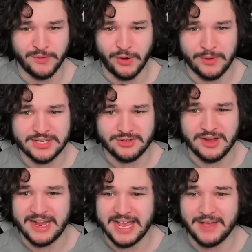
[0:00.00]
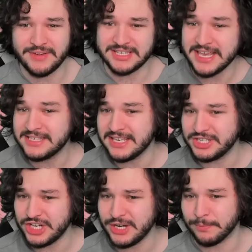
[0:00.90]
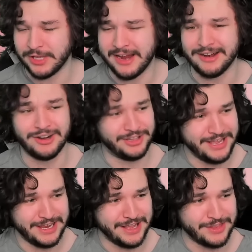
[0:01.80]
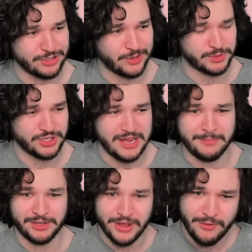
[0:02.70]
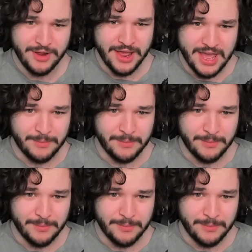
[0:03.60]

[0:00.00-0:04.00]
Before we do, I have a TCG player link in the description down below.